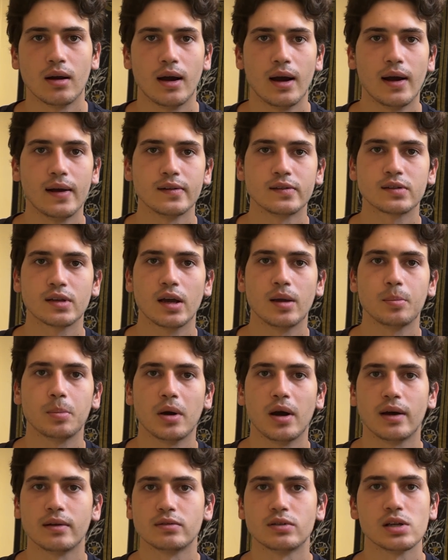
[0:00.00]
I type
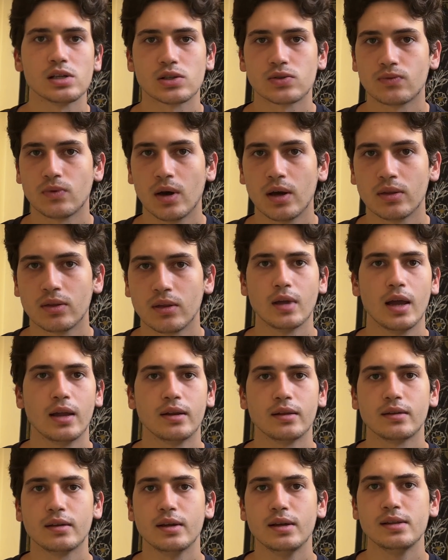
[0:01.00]
address 1 and
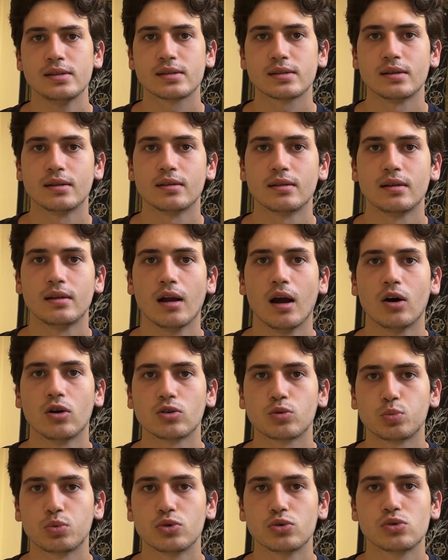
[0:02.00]
it instantly
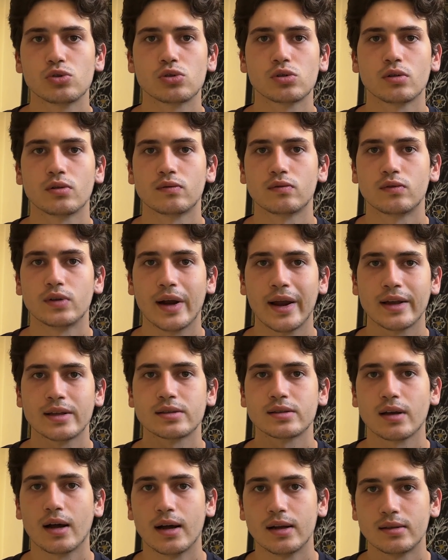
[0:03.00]
outputs
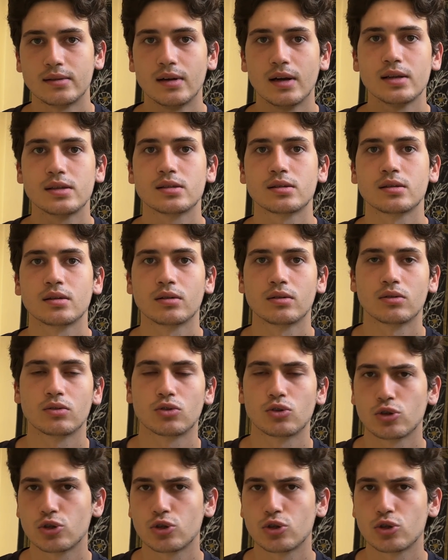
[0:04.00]
Drake's address to